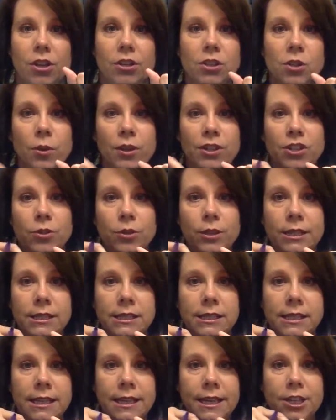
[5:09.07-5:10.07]
So as you can
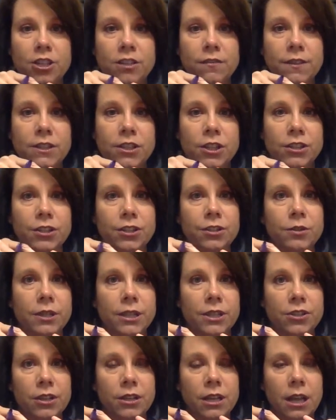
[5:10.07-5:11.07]
see, each of these are
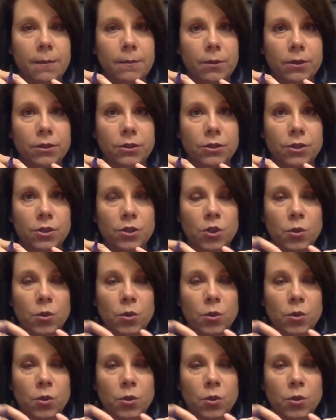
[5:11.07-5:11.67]
2-digit numbers.